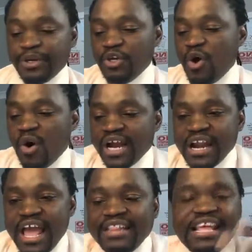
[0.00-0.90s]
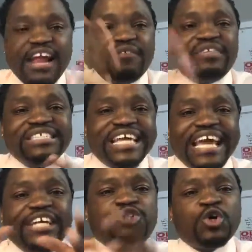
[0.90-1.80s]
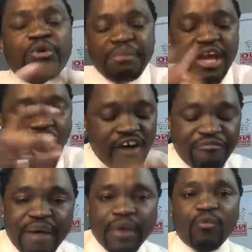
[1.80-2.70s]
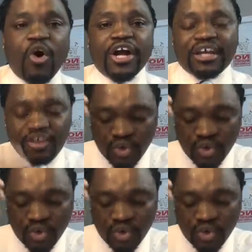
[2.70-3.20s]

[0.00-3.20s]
But you know what? At the end of the day, it took me off my work.